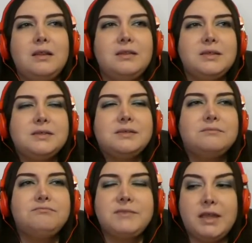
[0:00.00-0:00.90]
this
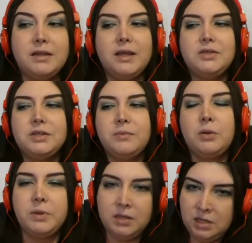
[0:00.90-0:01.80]
day and age at the
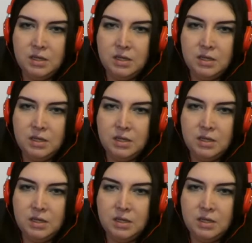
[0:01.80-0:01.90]
moment,